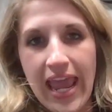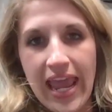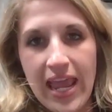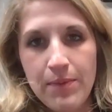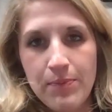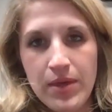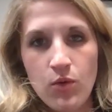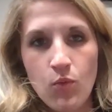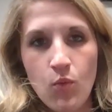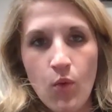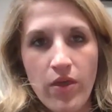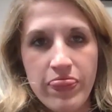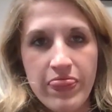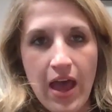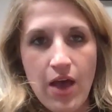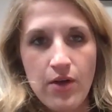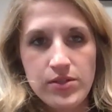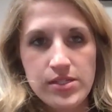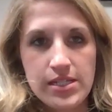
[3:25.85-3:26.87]
the
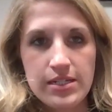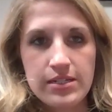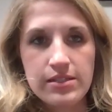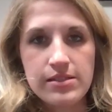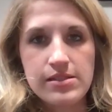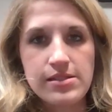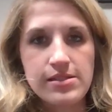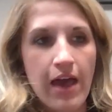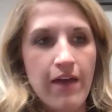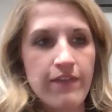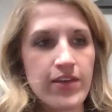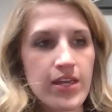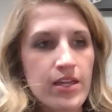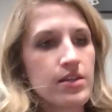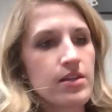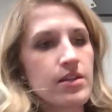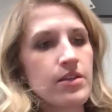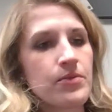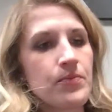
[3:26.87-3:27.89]

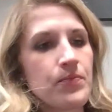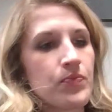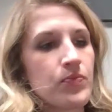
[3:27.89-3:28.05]
AP1007,